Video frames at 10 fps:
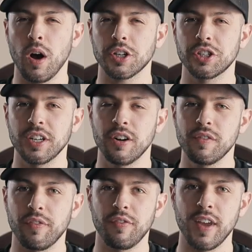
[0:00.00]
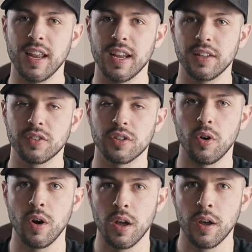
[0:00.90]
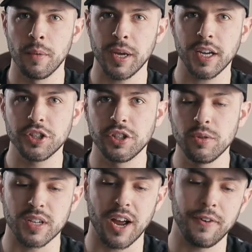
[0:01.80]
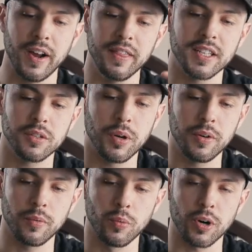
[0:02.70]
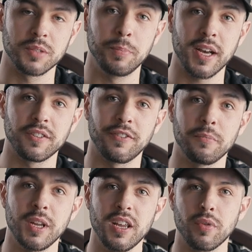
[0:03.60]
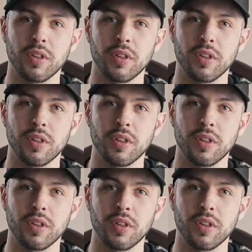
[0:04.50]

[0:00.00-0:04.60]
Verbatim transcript: washed out, faded. So pick and choose. I find this one works best for me